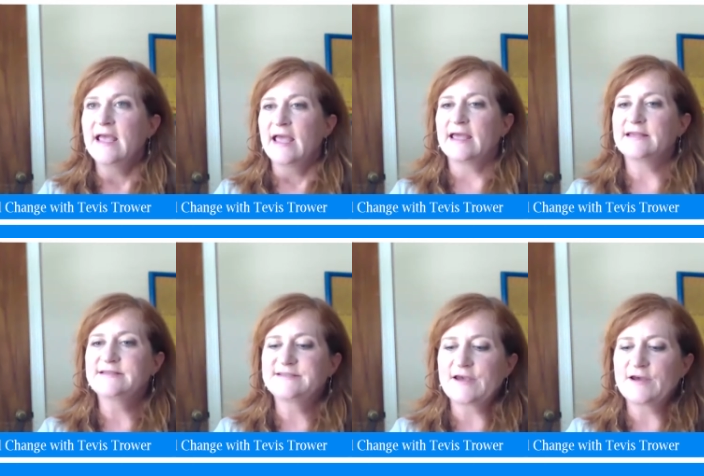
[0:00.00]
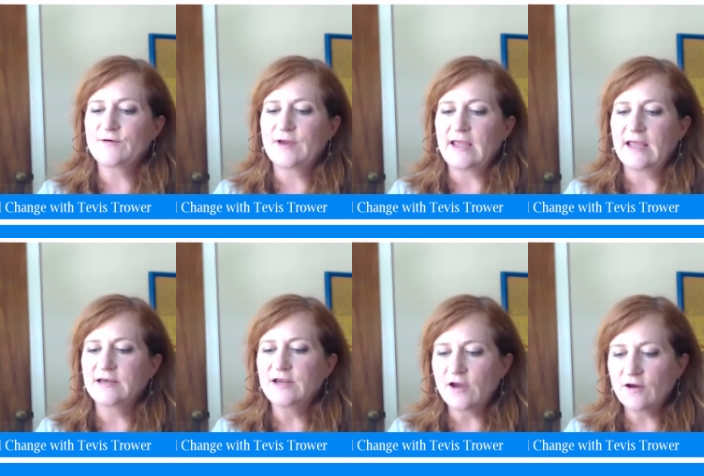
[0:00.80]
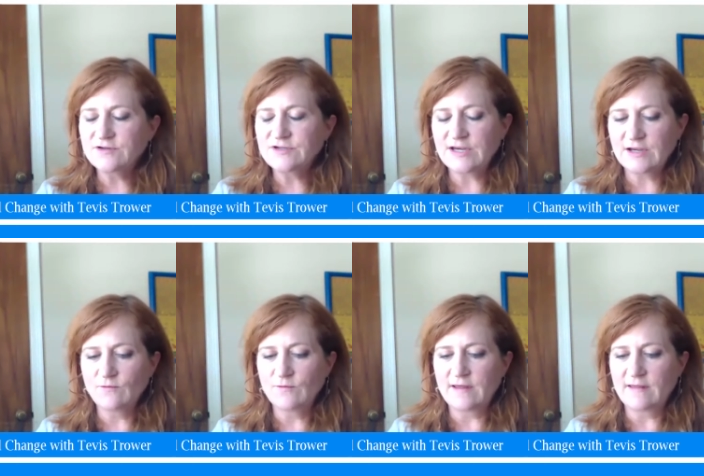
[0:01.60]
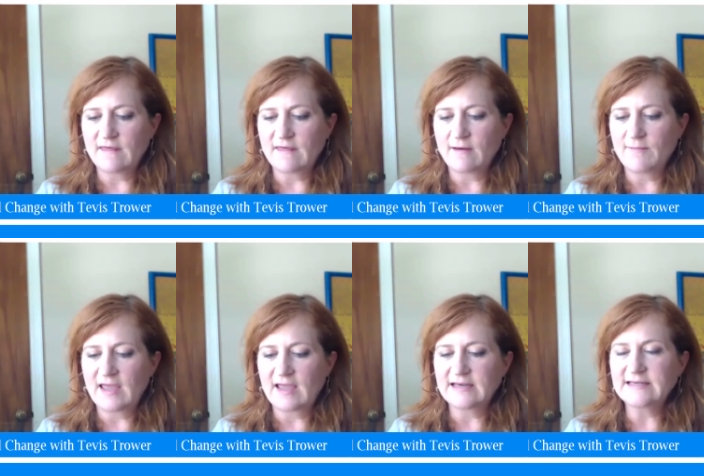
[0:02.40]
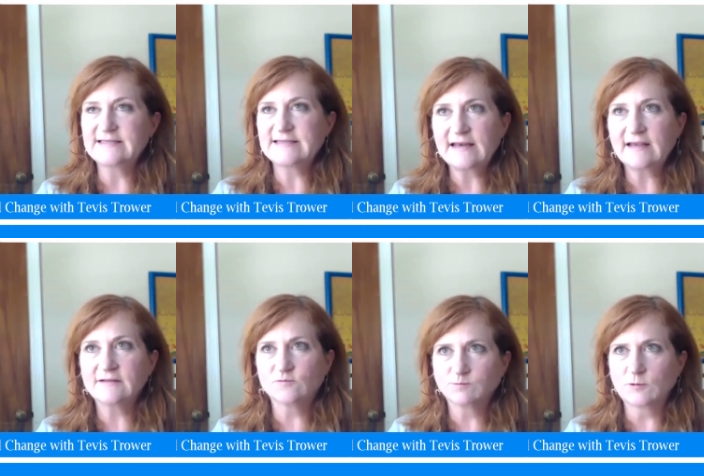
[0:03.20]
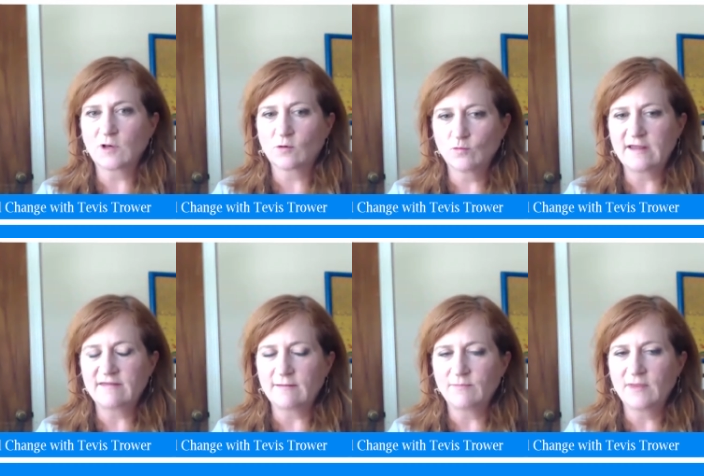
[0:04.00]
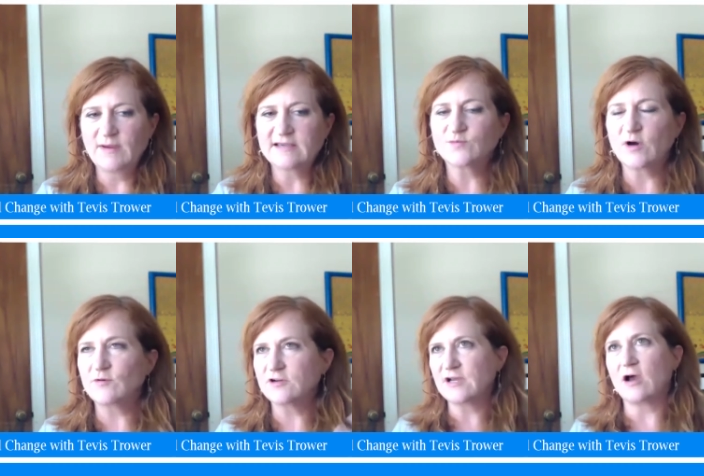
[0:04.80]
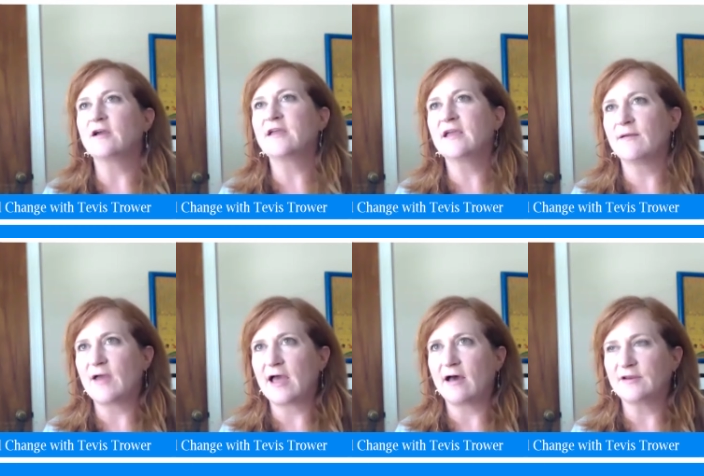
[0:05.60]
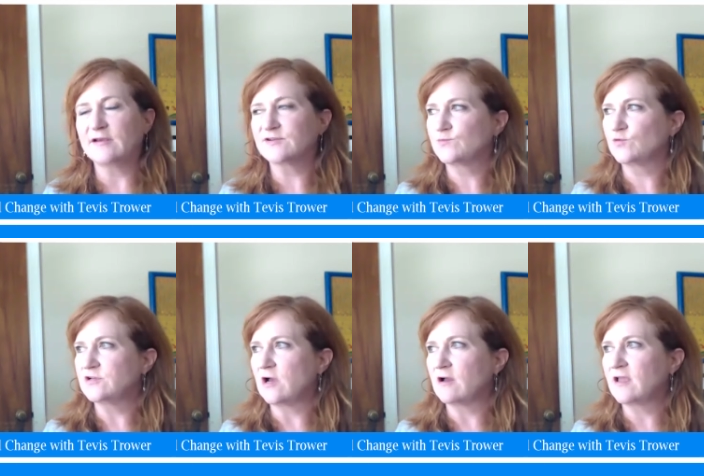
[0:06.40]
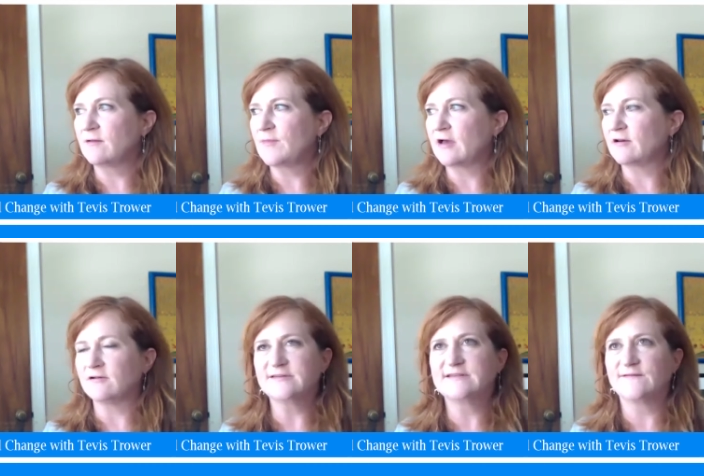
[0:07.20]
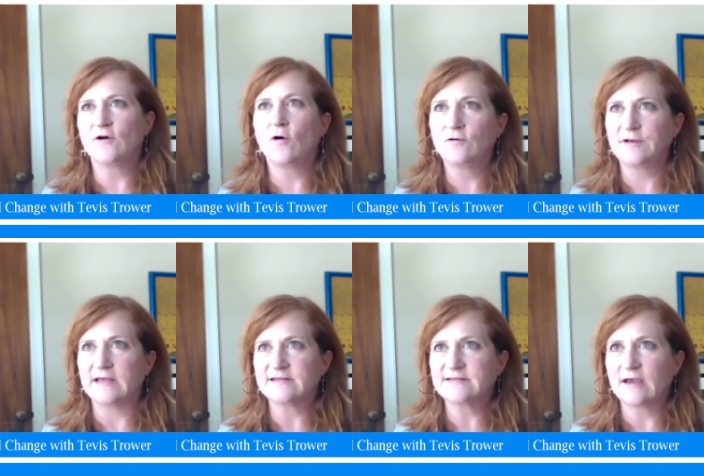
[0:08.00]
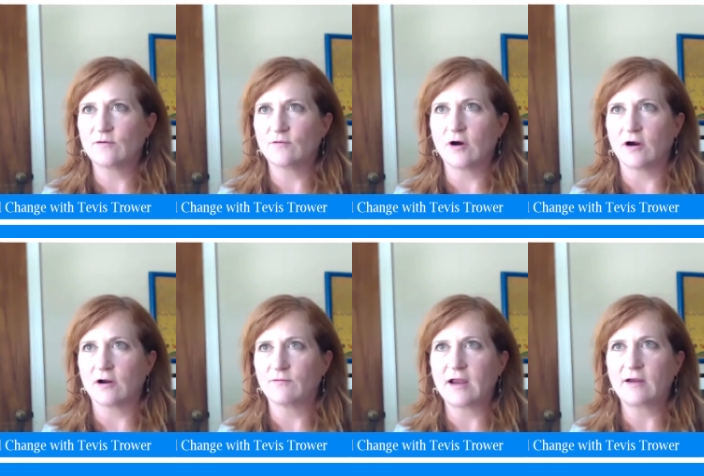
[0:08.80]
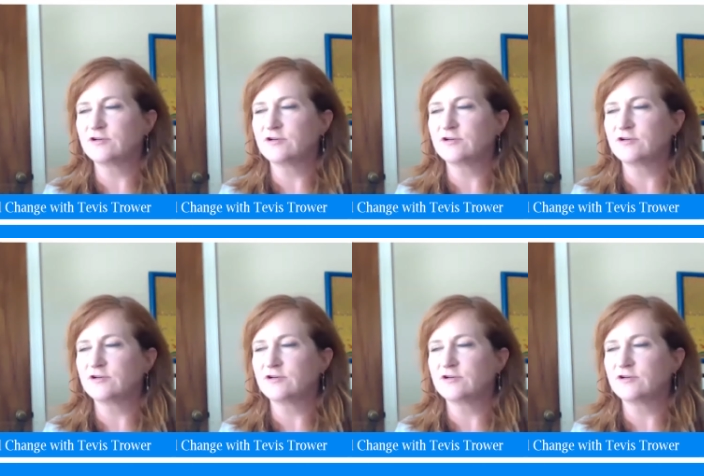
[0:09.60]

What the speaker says: And so in coaching with them and in sitting with them, because what we're talking about is we're talking about our sense of wholeness at work, right?